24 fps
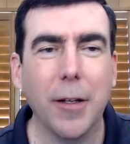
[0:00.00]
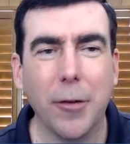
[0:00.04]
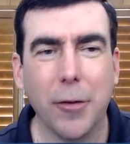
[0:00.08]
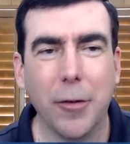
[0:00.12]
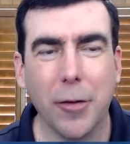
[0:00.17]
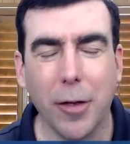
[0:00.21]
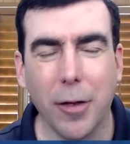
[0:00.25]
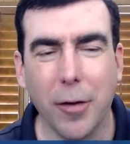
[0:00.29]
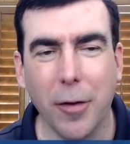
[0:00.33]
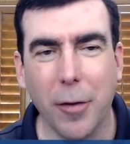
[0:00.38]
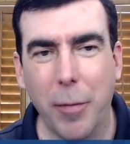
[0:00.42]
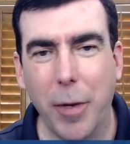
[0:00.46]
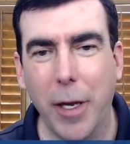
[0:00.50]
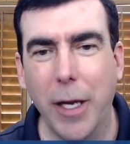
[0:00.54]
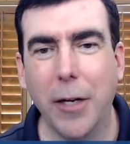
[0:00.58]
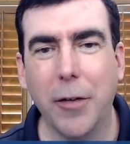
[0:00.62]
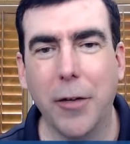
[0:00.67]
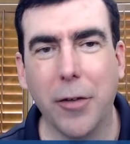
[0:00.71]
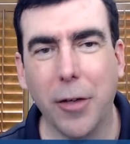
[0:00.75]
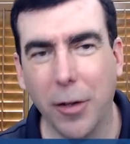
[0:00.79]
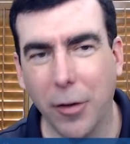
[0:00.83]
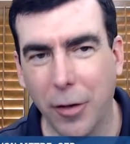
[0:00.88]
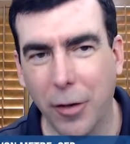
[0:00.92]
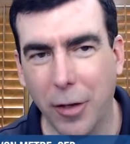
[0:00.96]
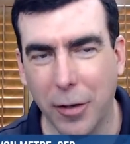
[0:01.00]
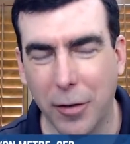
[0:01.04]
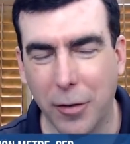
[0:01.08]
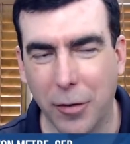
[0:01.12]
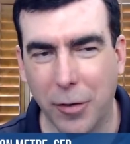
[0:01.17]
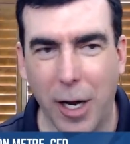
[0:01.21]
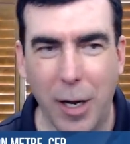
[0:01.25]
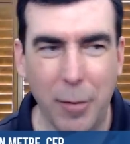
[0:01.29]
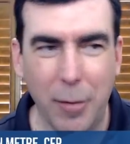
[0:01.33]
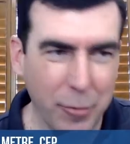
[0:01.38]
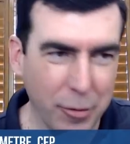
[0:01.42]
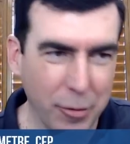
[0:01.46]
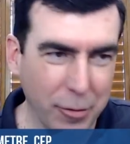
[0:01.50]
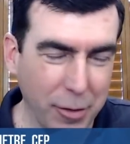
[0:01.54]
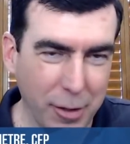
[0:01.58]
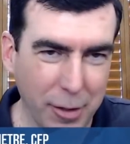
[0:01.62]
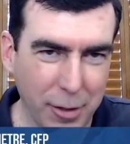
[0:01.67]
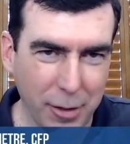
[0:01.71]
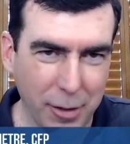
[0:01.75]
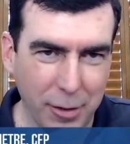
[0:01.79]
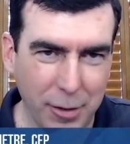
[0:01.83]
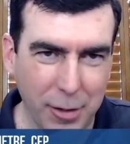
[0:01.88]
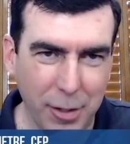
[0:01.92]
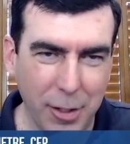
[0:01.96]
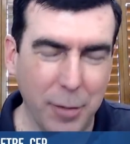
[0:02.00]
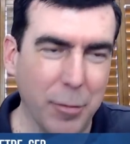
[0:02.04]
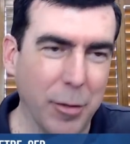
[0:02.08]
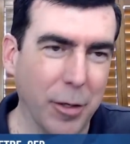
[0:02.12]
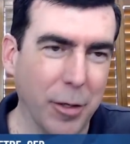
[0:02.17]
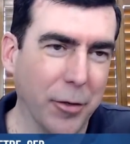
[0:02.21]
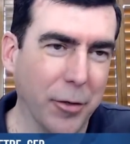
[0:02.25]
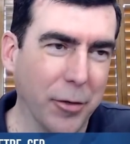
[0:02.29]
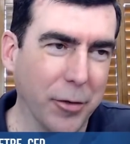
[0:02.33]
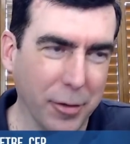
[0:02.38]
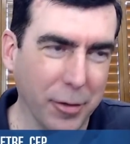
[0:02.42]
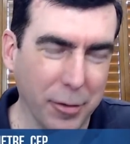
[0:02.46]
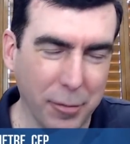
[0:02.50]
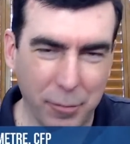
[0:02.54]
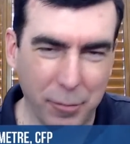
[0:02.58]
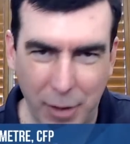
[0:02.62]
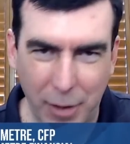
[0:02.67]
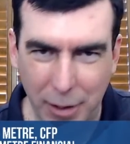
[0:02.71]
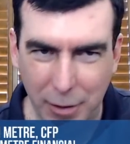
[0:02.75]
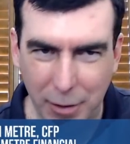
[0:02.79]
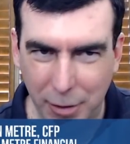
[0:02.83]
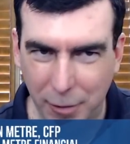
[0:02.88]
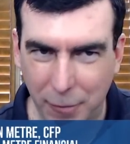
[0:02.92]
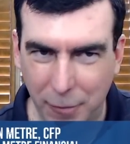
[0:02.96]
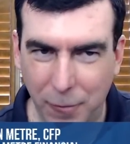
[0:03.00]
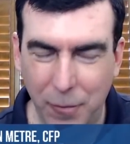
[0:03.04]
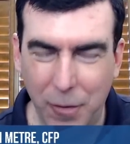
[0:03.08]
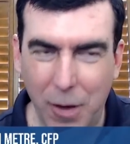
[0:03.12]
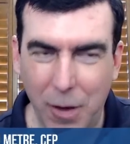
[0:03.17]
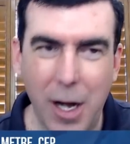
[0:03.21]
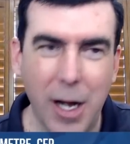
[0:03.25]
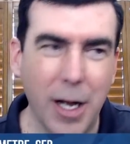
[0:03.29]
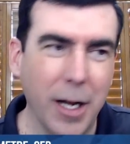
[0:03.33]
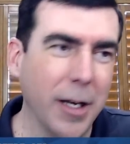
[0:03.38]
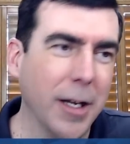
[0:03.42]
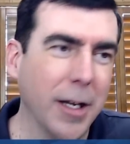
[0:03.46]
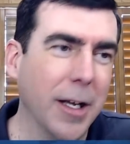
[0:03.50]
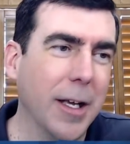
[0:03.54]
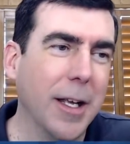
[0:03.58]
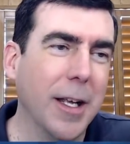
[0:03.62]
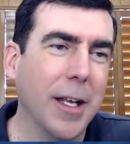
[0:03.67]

So the bank said, "Look, stop doing the T-bills." So the Fed said, "Fine."